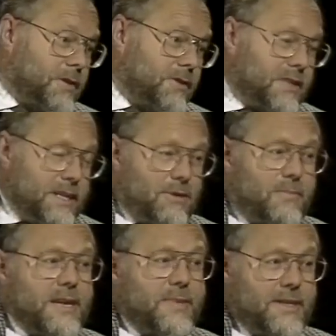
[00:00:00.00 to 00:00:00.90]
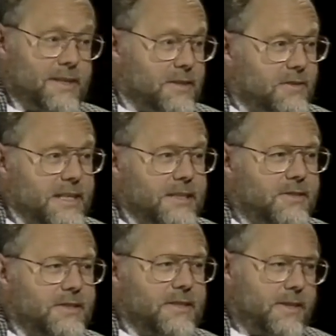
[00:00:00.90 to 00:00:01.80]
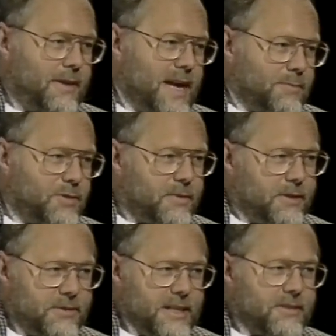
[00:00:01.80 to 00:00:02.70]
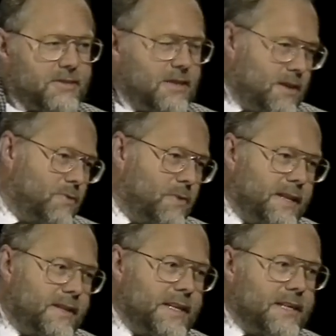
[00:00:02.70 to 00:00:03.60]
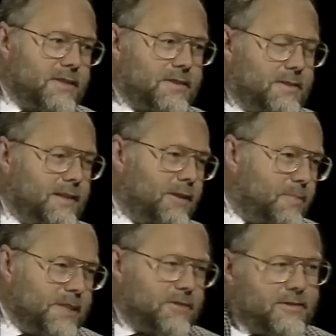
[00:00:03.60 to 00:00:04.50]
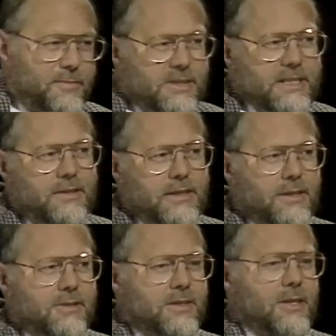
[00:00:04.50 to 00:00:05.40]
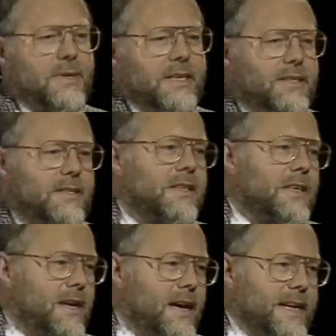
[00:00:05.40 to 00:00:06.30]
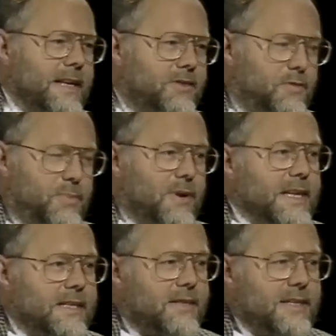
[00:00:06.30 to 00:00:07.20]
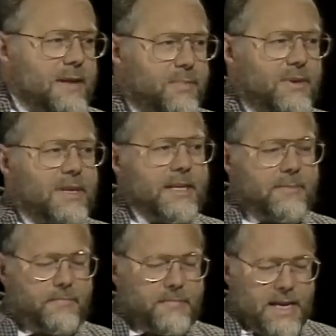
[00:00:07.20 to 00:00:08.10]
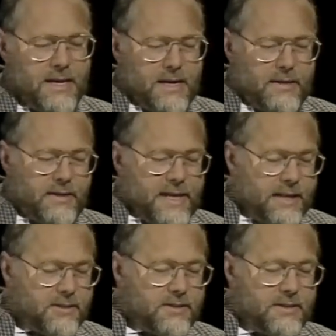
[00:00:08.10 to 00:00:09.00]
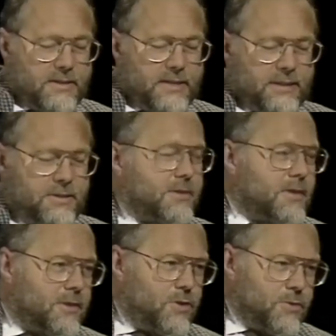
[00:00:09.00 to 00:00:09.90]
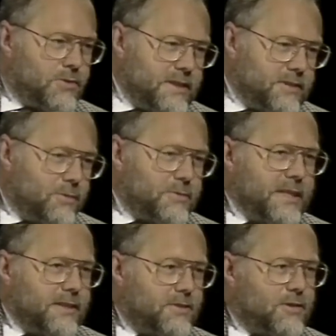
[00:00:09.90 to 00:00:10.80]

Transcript: see what may be early stages in the collapse process when these little bits of material are silhouetted against bright nebulae. The gas and the dust cause these objects to